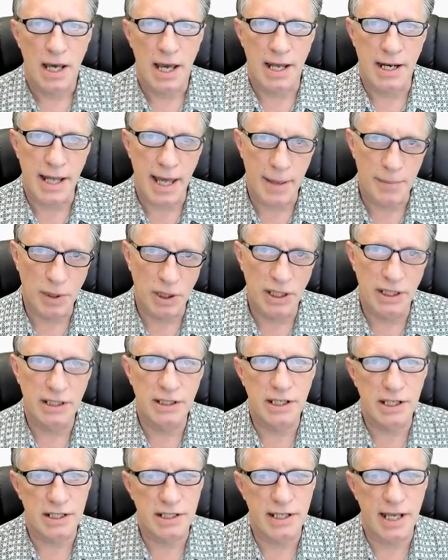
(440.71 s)
enable
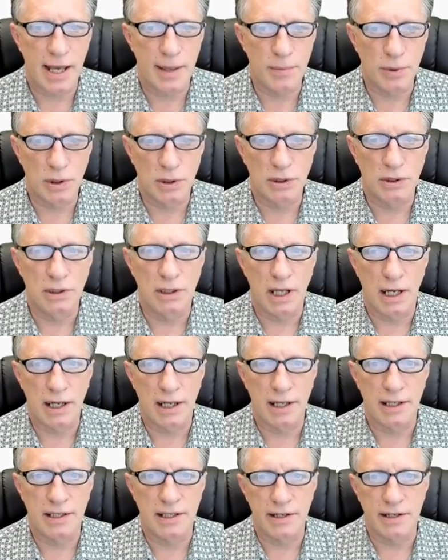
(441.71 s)
and disable
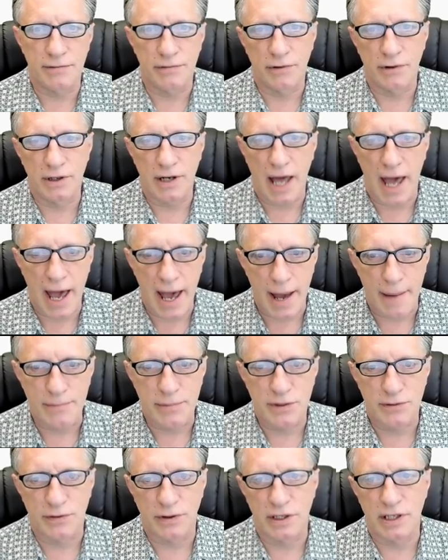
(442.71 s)
uh, the different
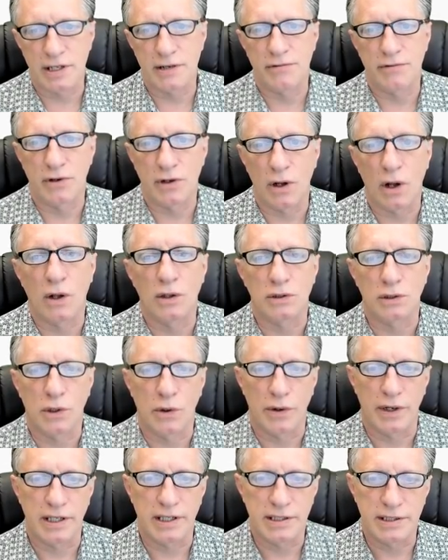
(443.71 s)
apps for the different
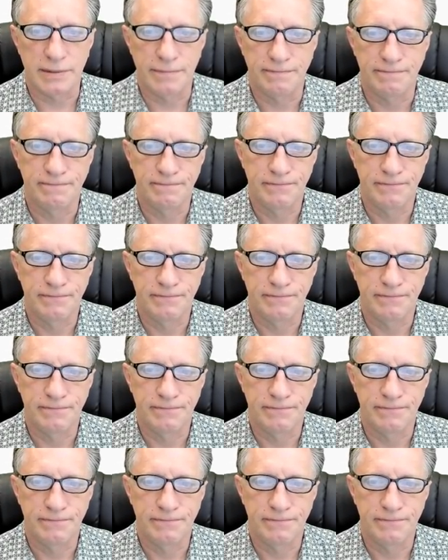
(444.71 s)
altcoins.